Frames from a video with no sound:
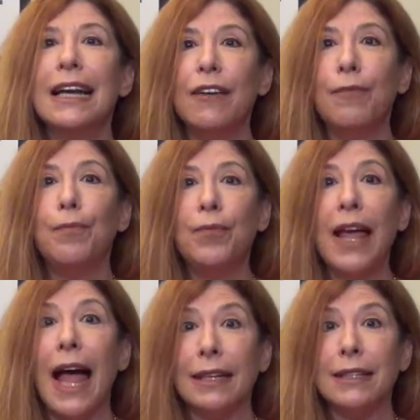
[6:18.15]

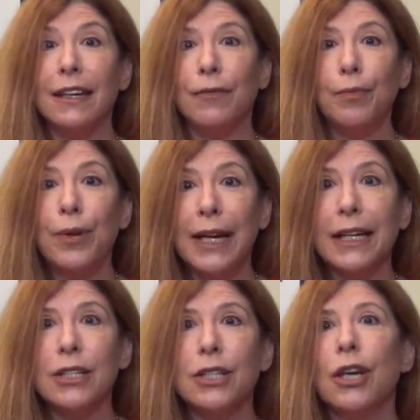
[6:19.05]
if
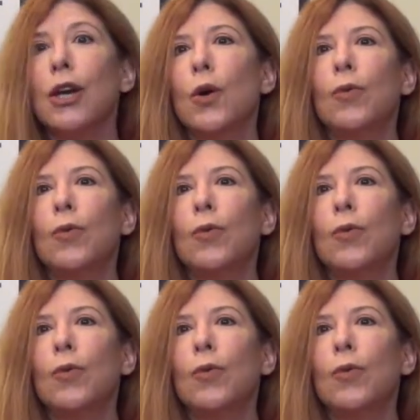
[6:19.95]
breached,